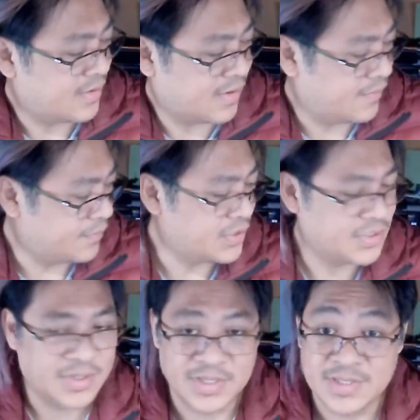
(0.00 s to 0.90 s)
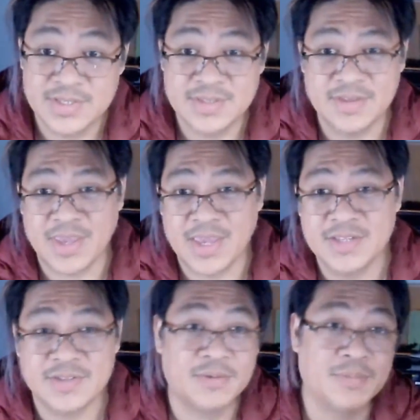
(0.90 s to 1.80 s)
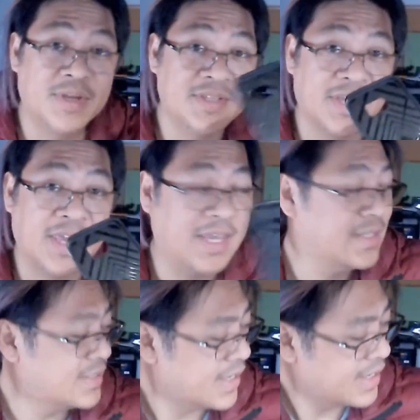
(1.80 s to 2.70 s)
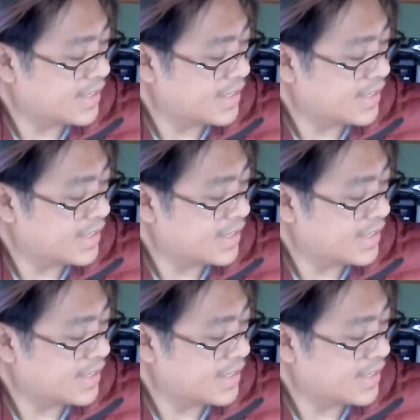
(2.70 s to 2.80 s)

of which this is the case, or was the case.